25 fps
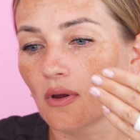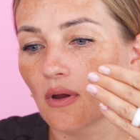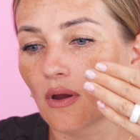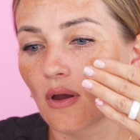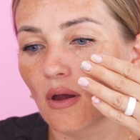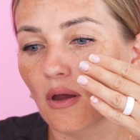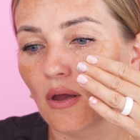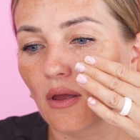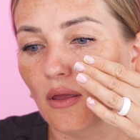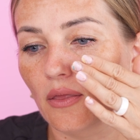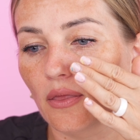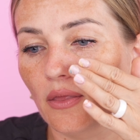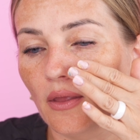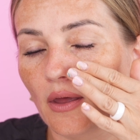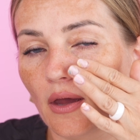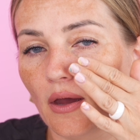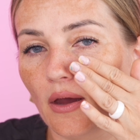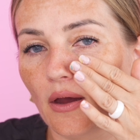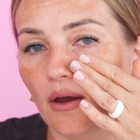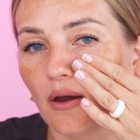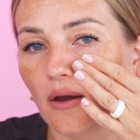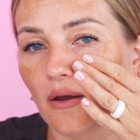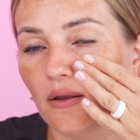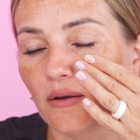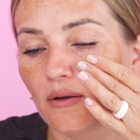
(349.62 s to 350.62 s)
And
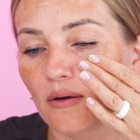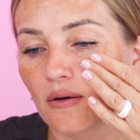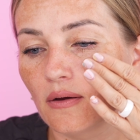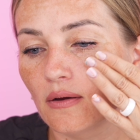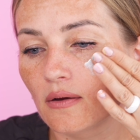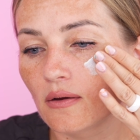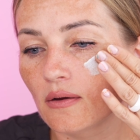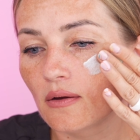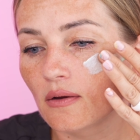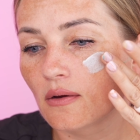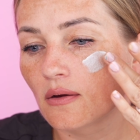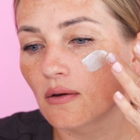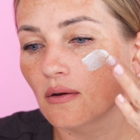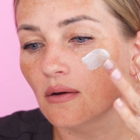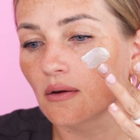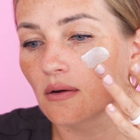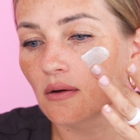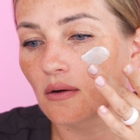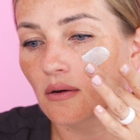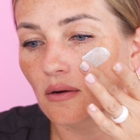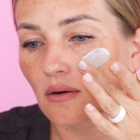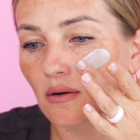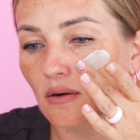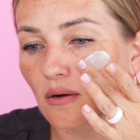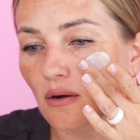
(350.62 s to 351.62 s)
then
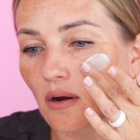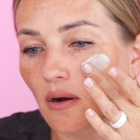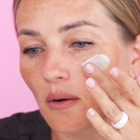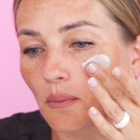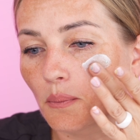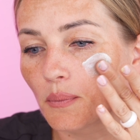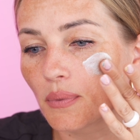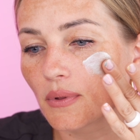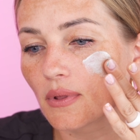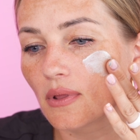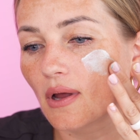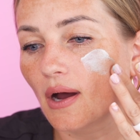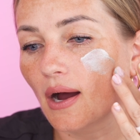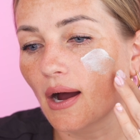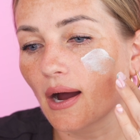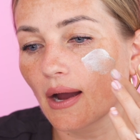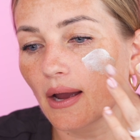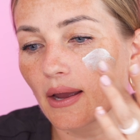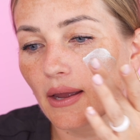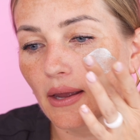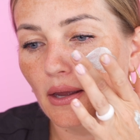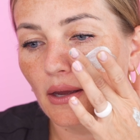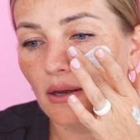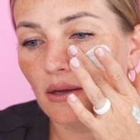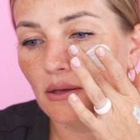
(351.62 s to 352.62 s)

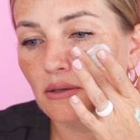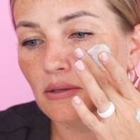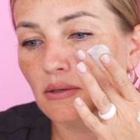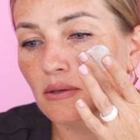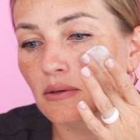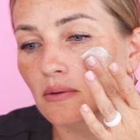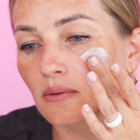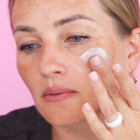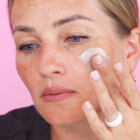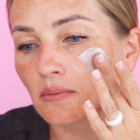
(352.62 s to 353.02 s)
apply it.